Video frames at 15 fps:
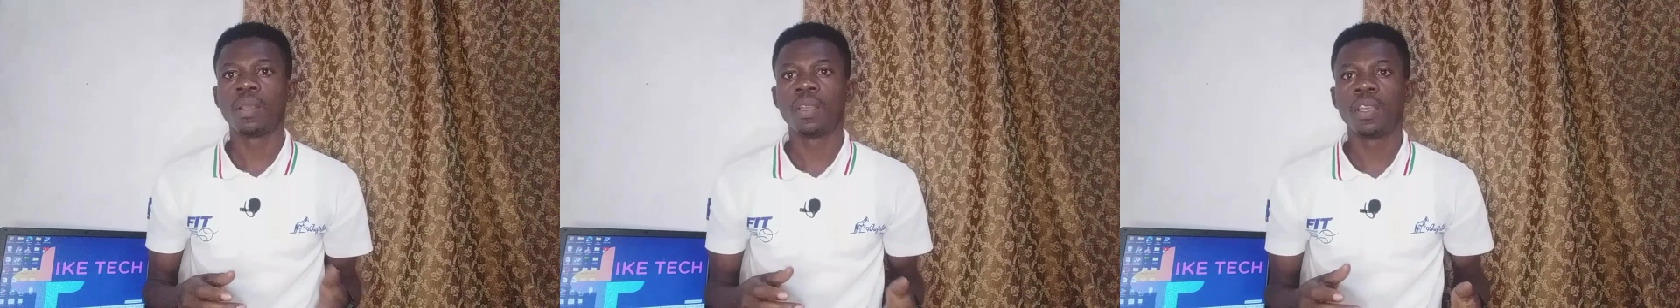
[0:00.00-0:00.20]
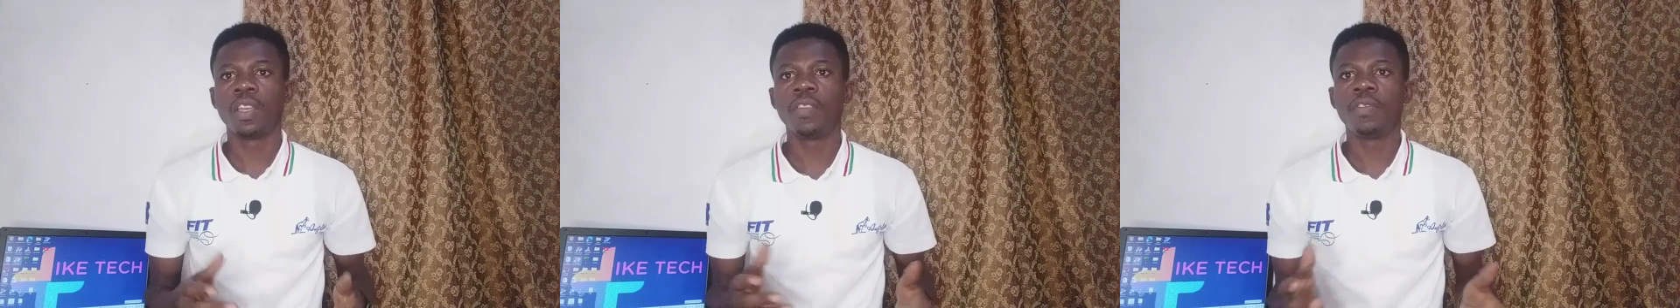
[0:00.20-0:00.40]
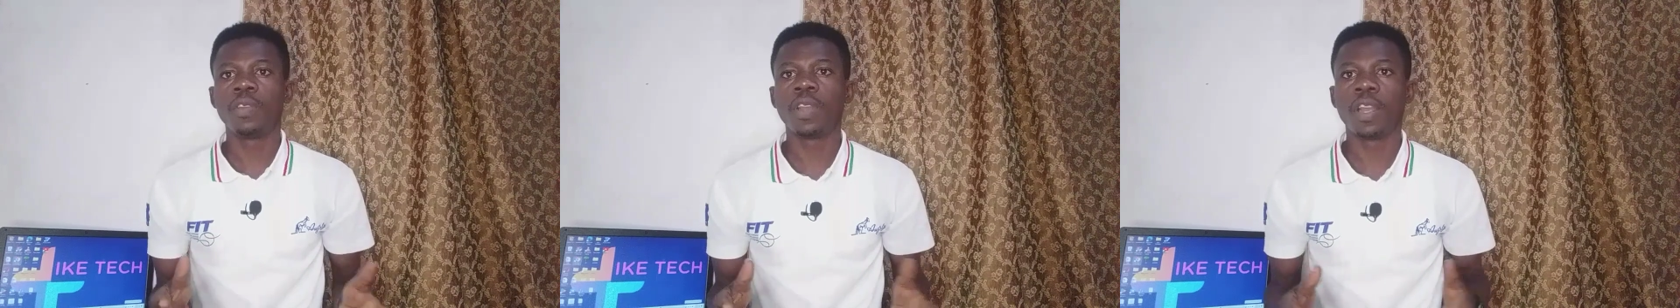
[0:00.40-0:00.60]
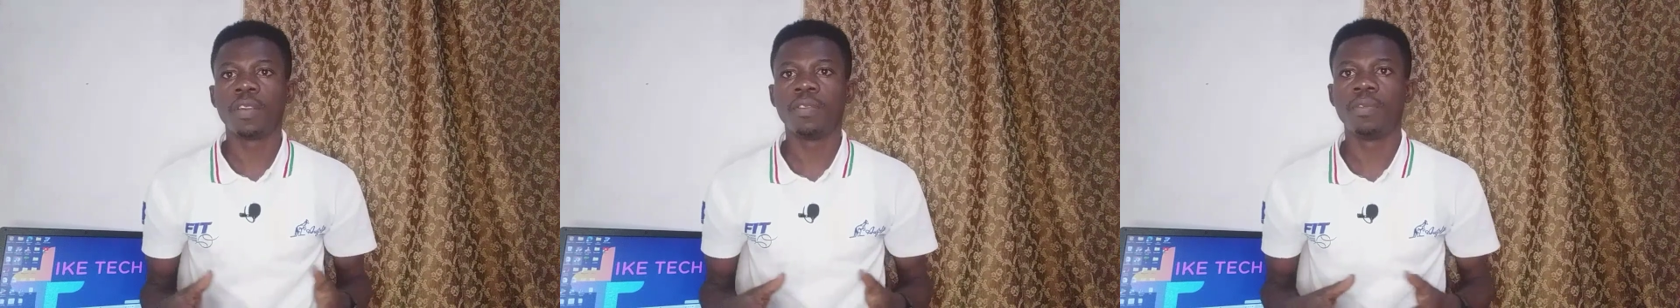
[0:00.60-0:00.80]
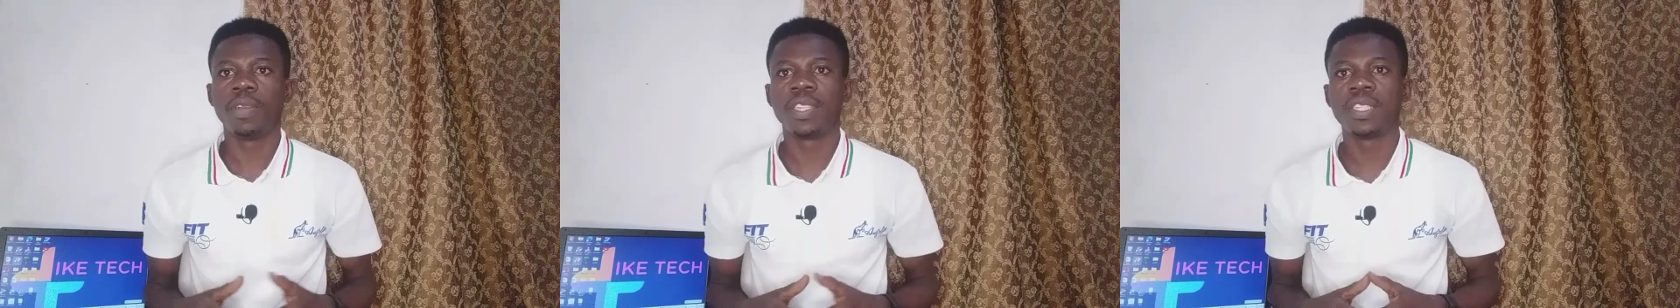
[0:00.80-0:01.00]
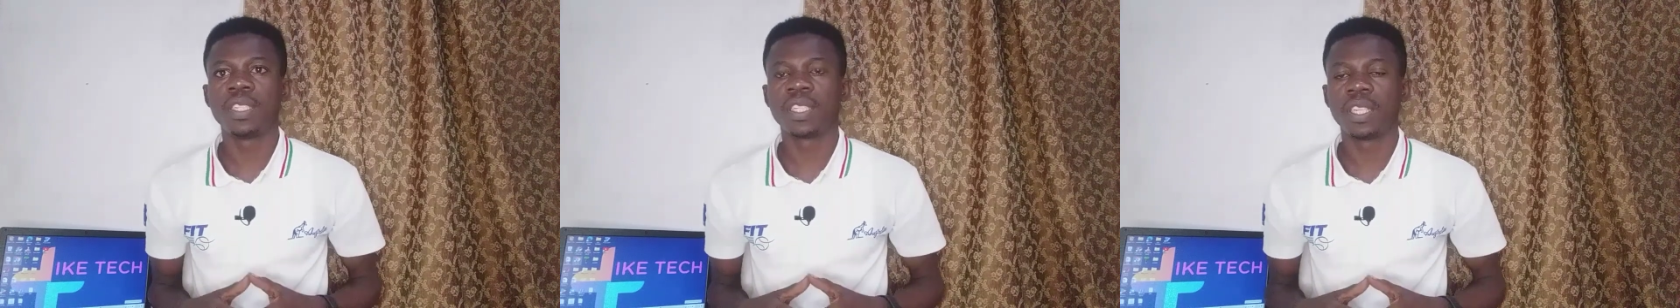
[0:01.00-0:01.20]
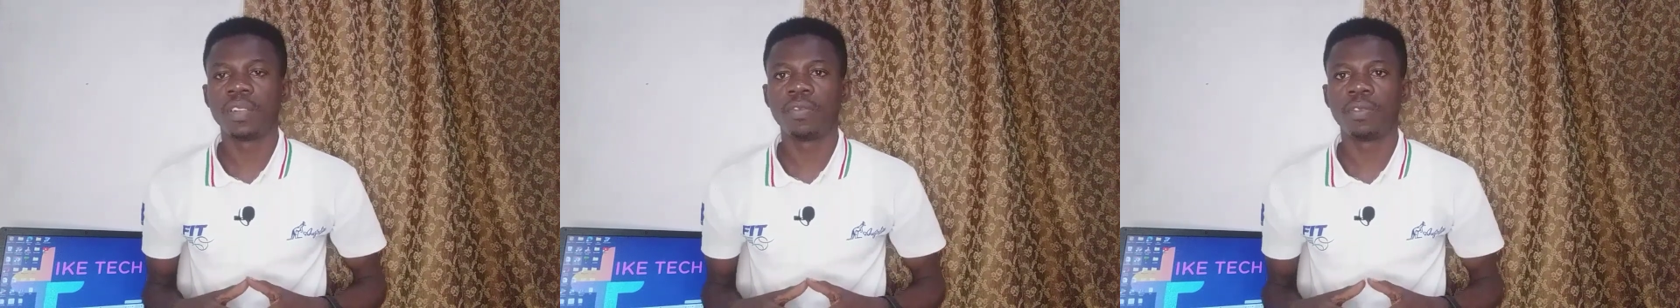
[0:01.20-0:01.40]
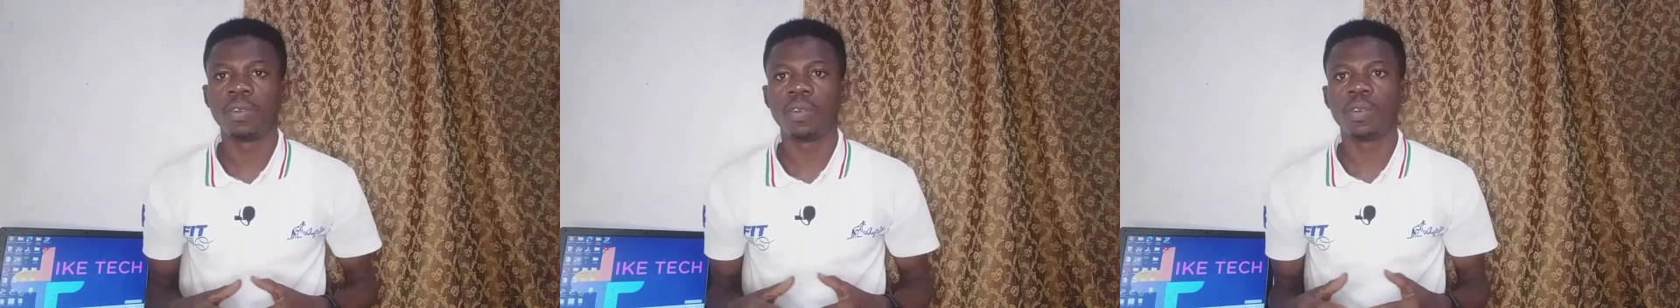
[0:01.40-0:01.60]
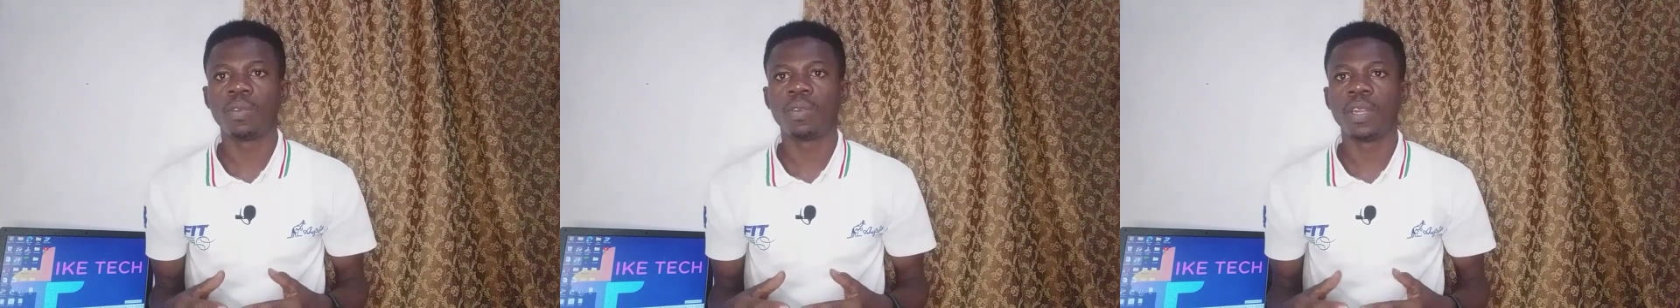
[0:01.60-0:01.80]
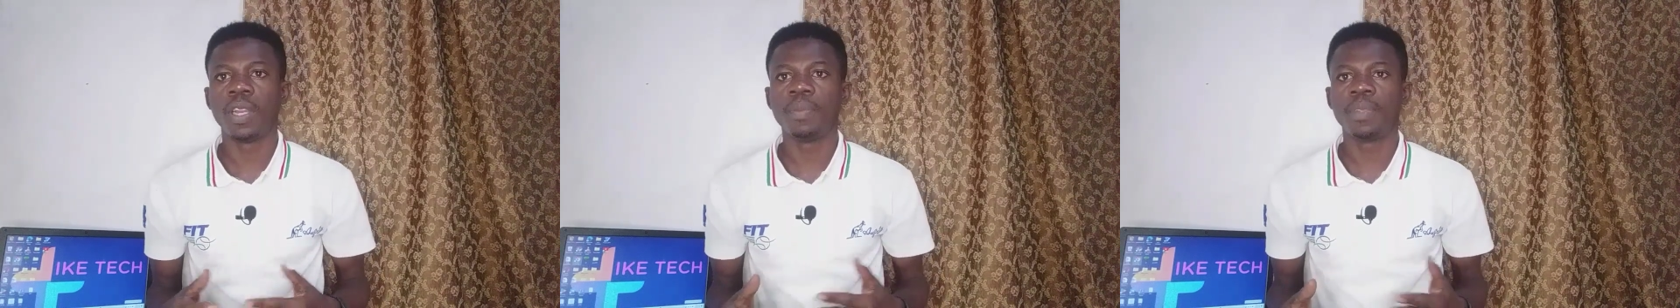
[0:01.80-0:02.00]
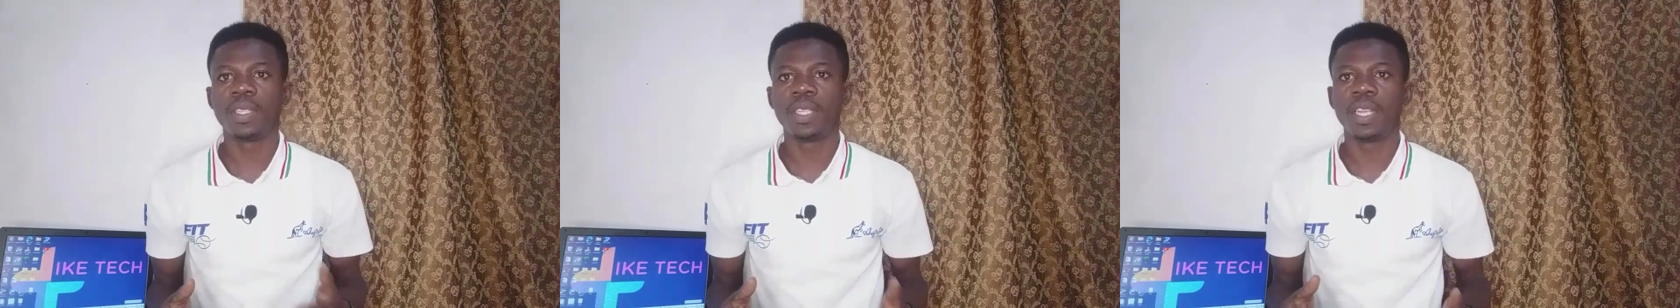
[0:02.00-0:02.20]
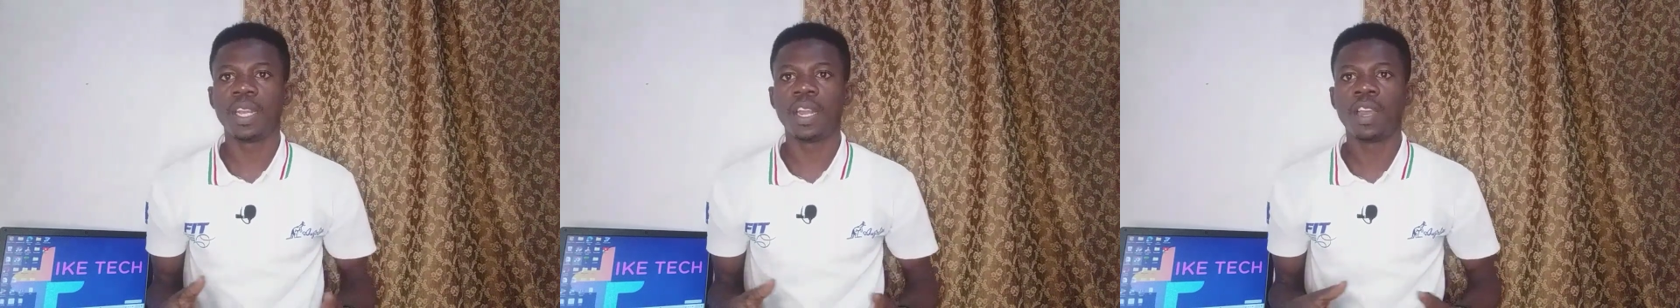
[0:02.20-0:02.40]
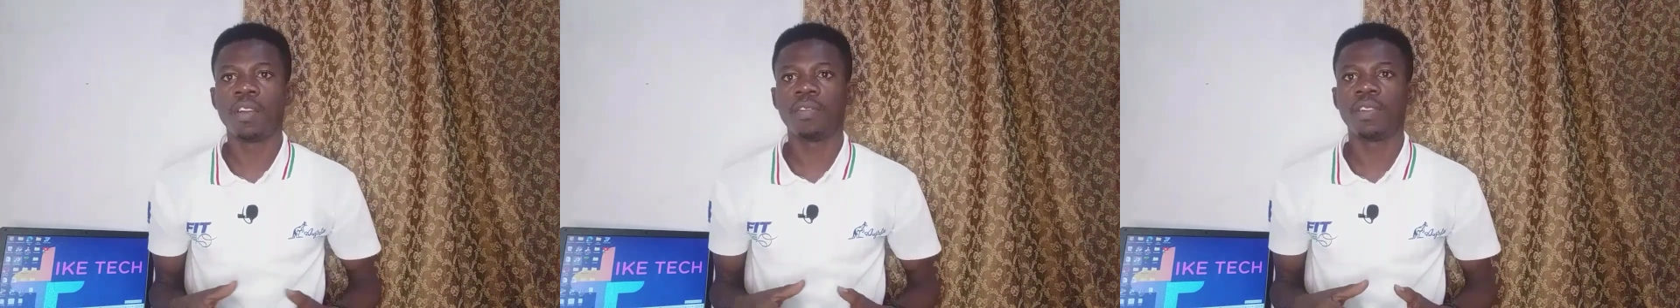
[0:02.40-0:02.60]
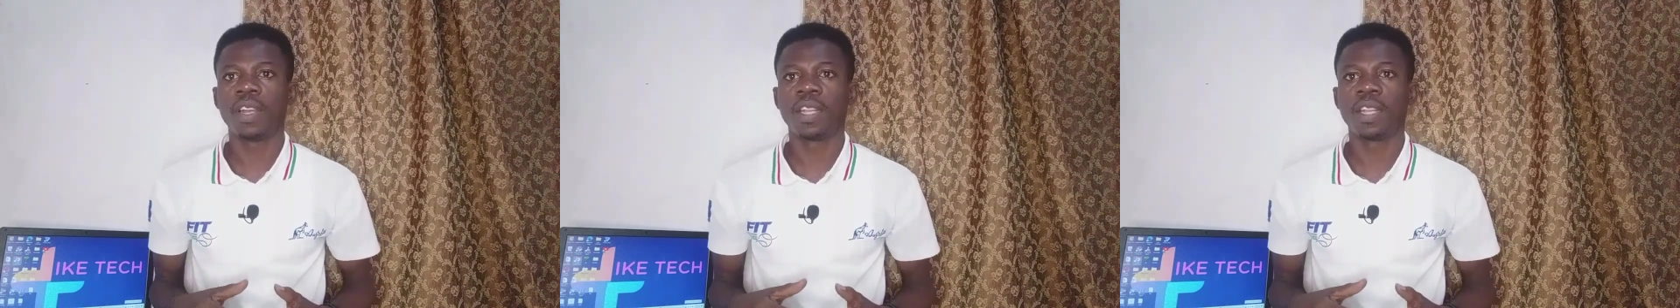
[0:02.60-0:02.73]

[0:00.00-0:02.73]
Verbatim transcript: If you have registered for MTN AFA,